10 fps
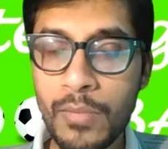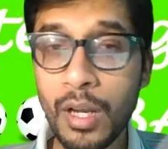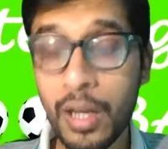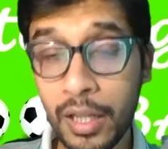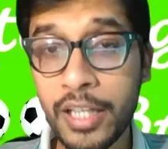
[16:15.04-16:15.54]

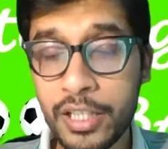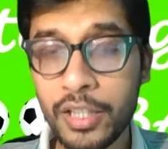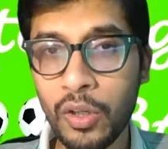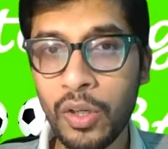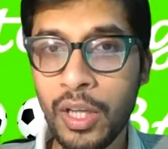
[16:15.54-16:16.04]
unless
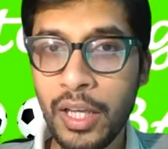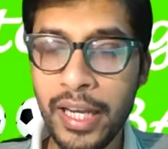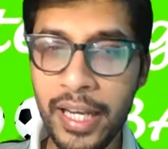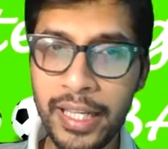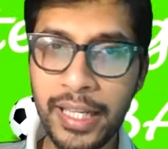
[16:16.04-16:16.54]

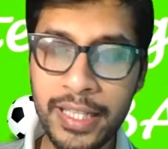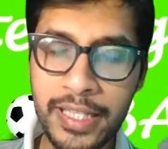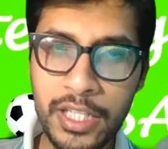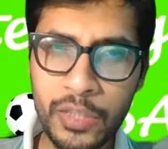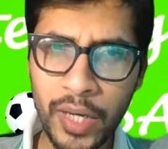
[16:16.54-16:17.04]
and this
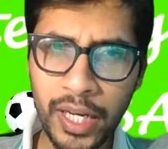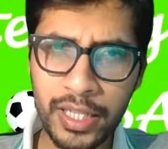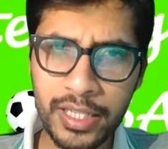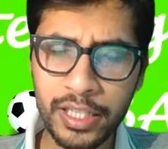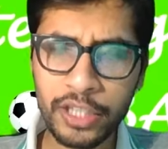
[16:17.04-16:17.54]
is where
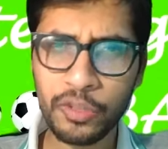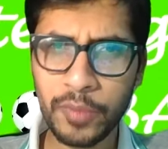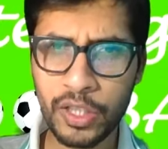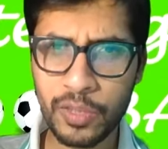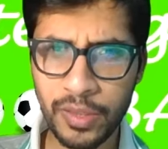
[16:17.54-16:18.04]
it's an issue
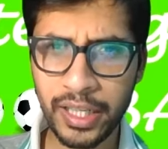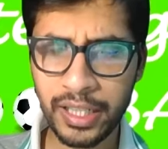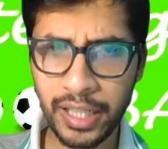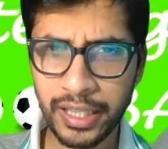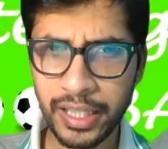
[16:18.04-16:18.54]
because I
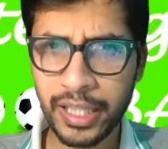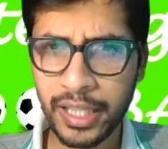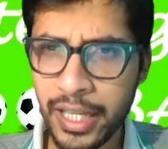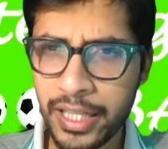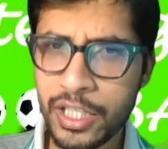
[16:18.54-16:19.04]
think and
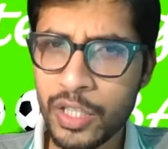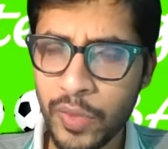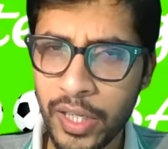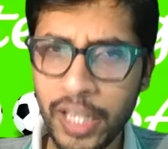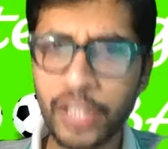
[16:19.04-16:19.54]
again this is
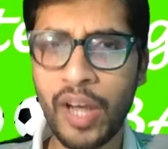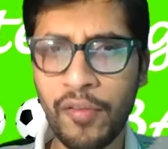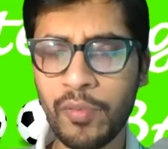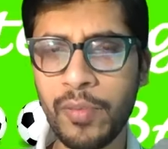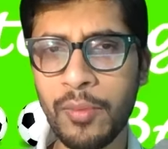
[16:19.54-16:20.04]
where again you have
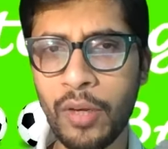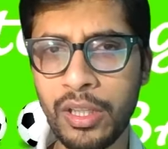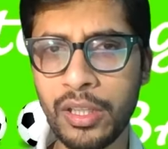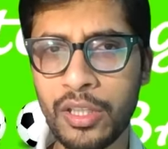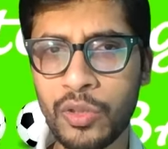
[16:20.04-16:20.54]
to blame Ole
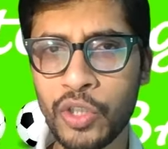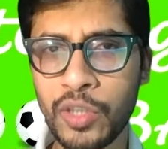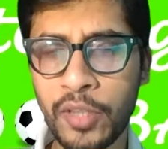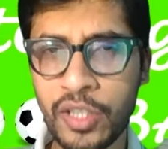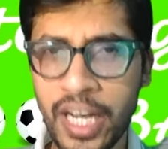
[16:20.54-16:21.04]
Gunnar Solskjaer
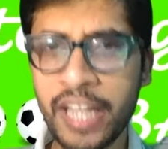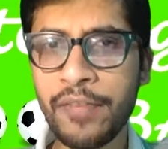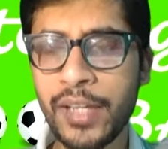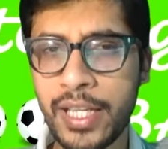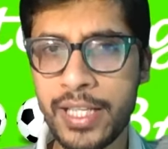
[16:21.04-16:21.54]
because I
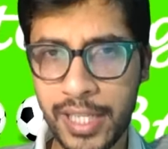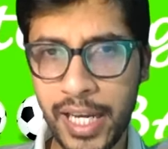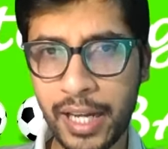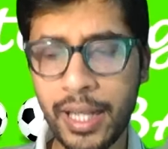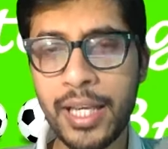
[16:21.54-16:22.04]
feel he's
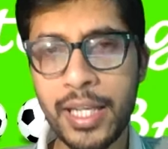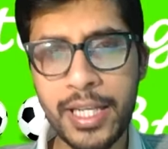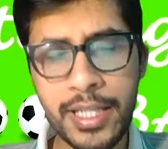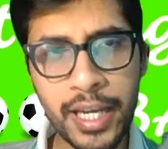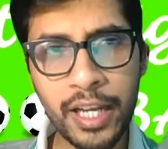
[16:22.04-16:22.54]

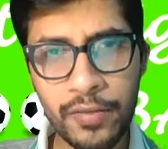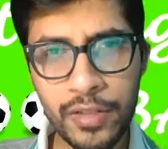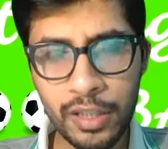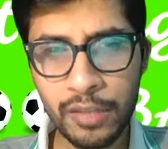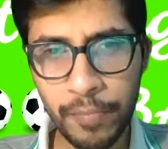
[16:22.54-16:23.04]
scared of
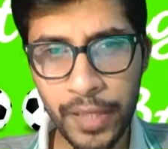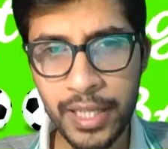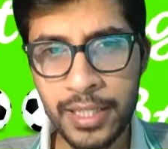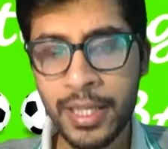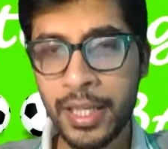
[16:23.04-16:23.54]
certain
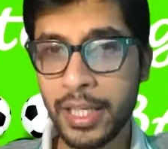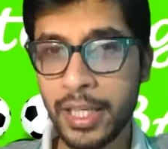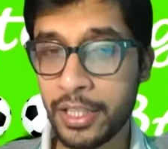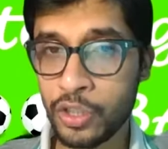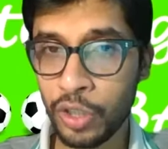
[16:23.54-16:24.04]
players.
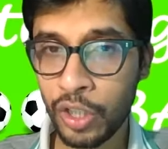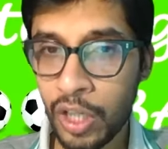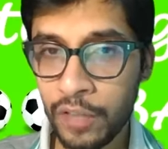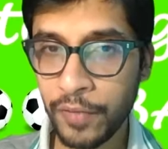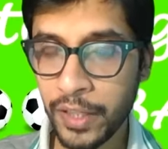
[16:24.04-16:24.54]
He showed a
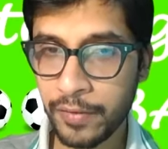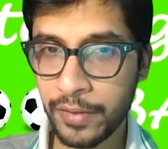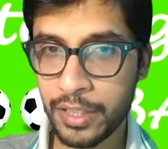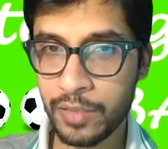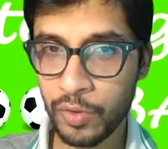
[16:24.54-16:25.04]
lot of
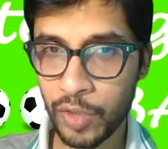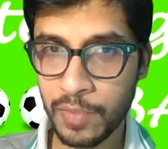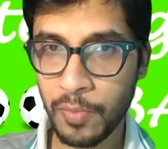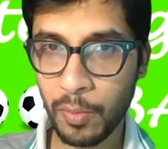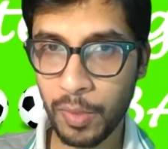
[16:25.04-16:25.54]
favoritism
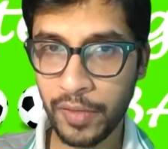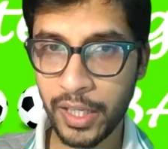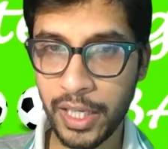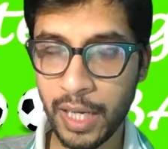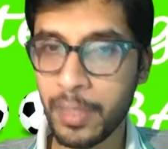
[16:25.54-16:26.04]
towards Pogba when
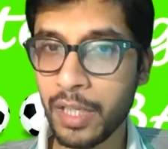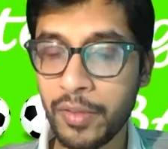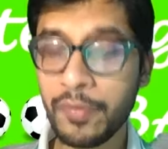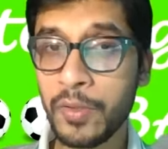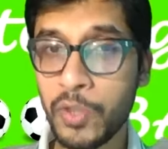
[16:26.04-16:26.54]
he came in.
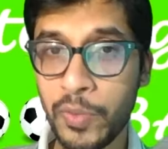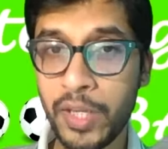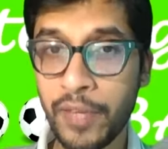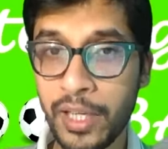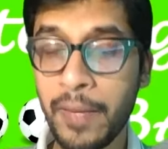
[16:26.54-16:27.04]
Even when he was
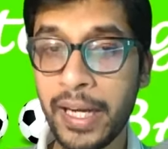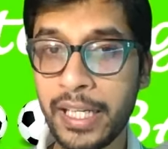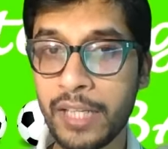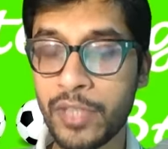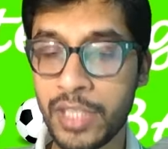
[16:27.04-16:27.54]
playing really
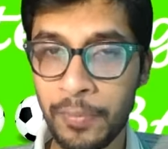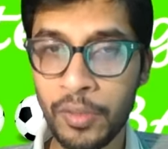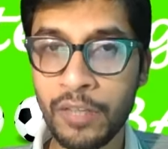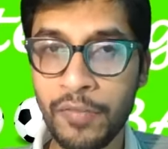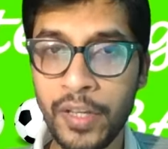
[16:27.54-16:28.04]
badly, he was kept
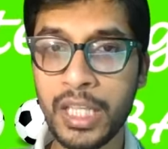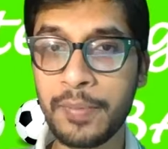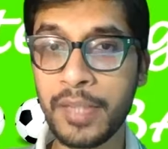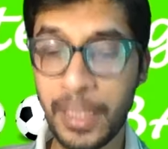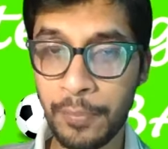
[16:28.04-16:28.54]
on defending him,
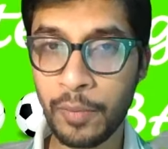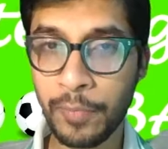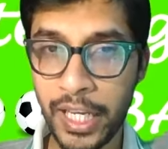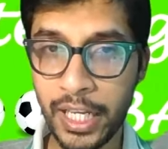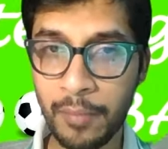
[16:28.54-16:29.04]
he kept on
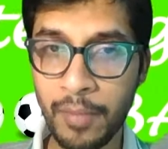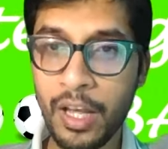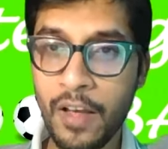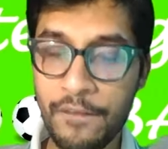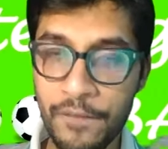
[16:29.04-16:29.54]
playing him.
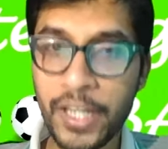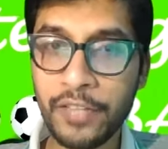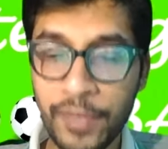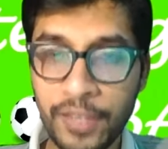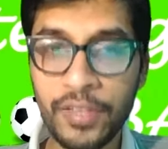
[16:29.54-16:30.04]

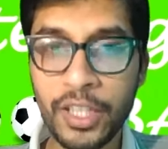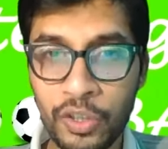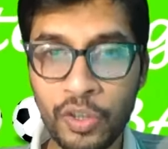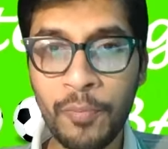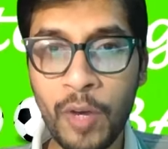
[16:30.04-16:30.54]
It
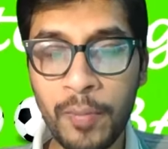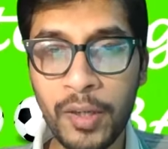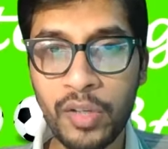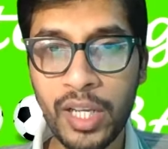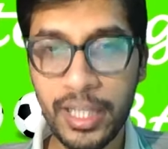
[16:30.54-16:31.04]
took Pogba
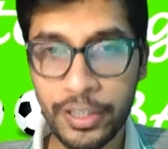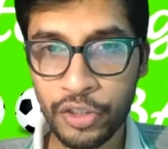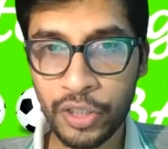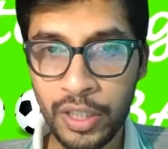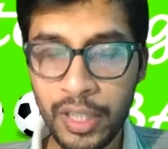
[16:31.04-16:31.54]
to get
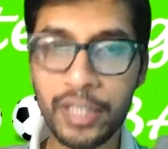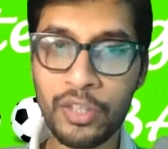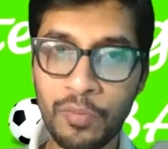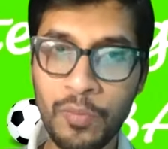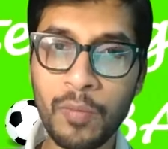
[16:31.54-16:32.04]
injured, and it
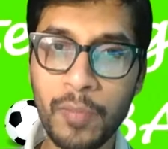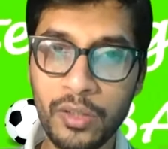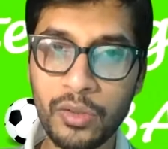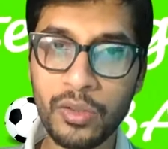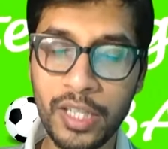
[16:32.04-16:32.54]
took Pogba
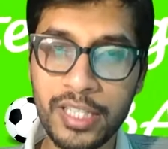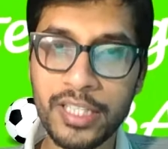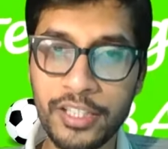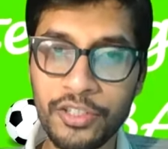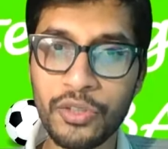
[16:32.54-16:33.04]
to and his
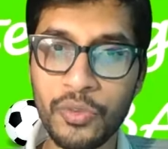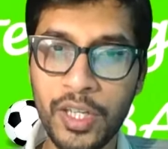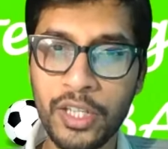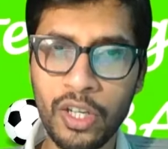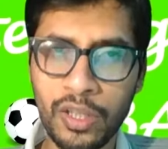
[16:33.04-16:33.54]
agent to
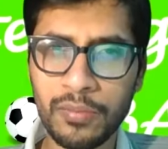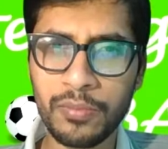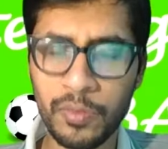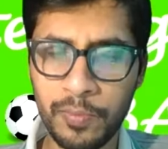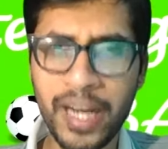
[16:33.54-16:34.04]
really talk
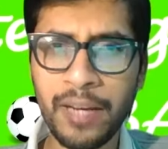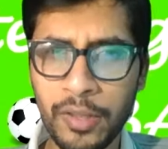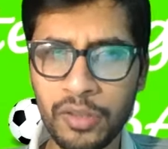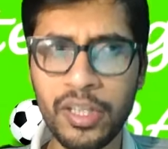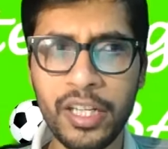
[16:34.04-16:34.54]
to
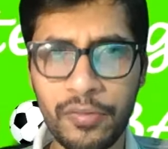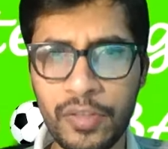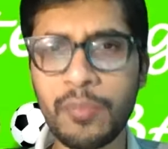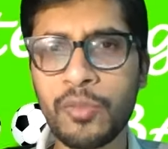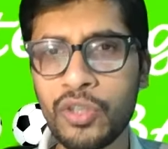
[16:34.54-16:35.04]
badmouth United
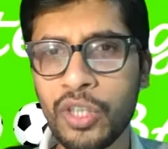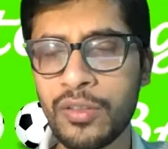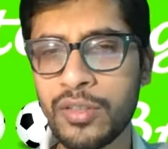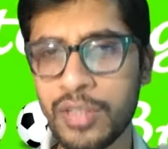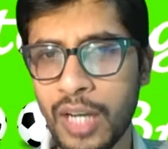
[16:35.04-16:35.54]
for him to sort
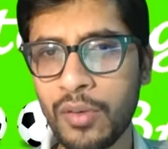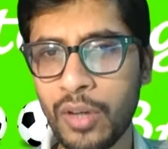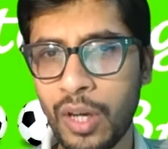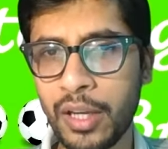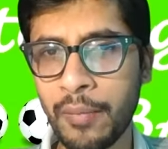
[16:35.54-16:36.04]
of sour
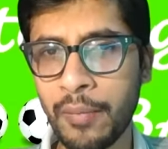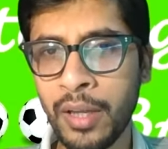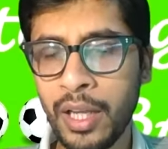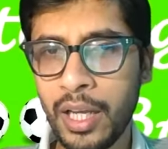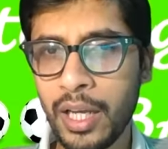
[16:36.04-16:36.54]
on him.
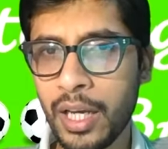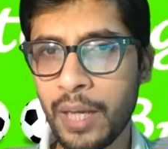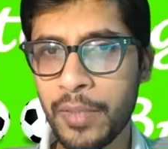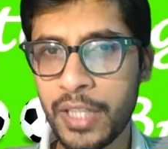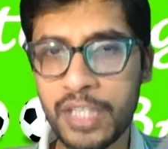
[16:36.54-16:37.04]

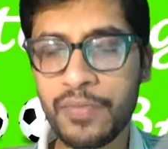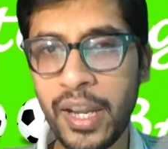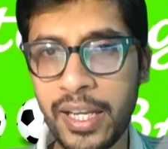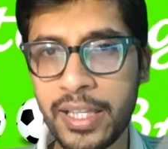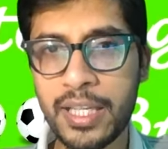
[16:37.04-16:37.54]
But he's
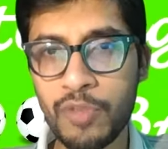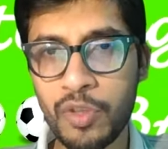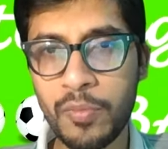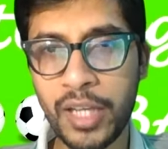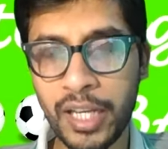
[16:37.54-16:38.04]
finally seems
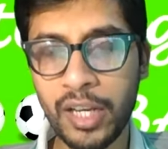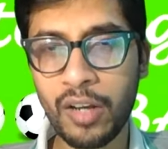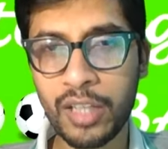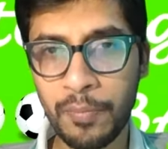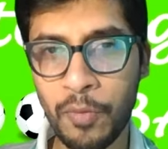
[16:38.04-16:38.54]
to be getting out
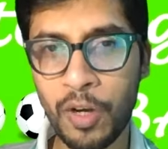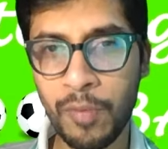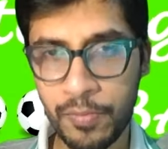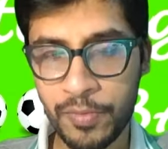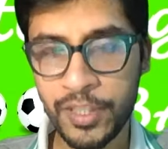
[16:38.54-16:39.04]
of that
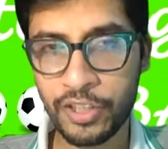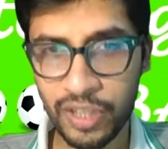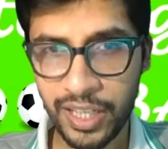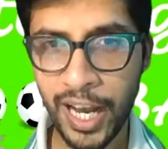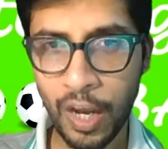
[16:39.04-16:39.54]
Pogba
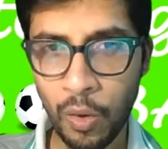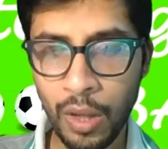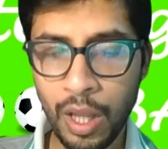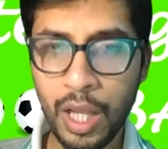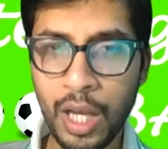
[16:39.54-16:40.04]
obsession now.
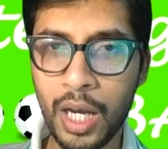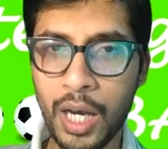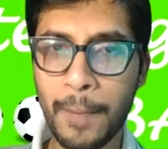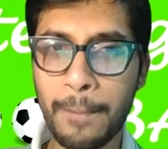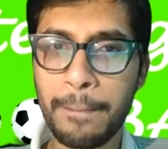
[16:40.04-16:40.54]

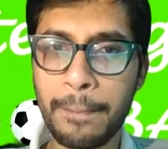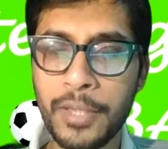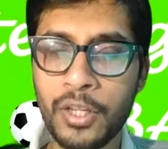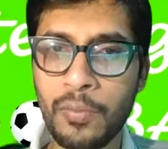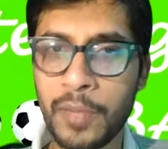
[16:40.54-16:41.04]

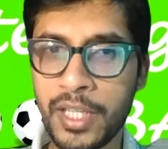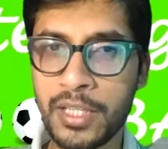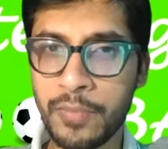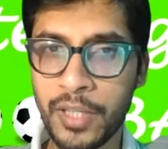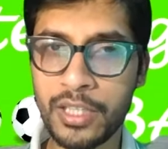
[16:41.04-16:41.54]
But
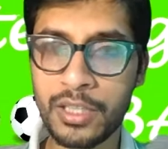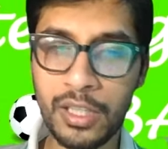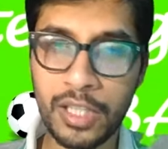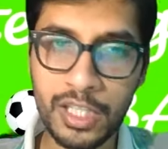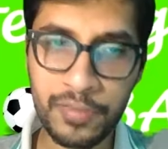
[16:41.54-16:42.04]

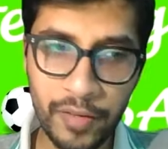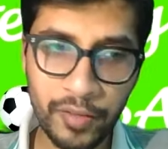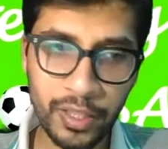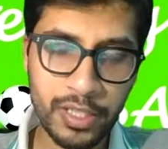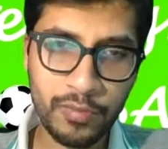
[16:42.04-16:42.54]
his
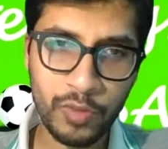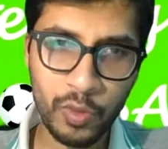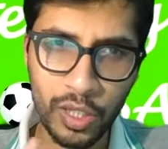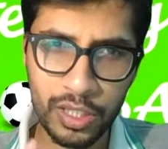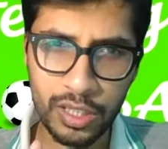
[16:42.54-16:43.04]
favoritism
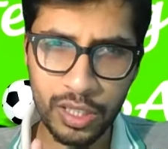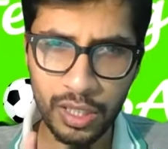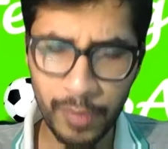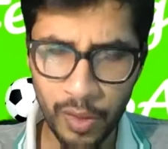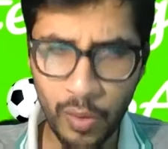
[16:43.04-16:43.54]
towards
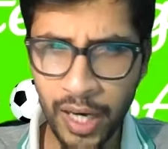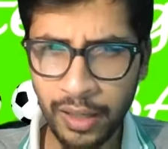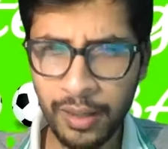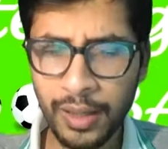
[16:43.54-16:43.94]
Maguire,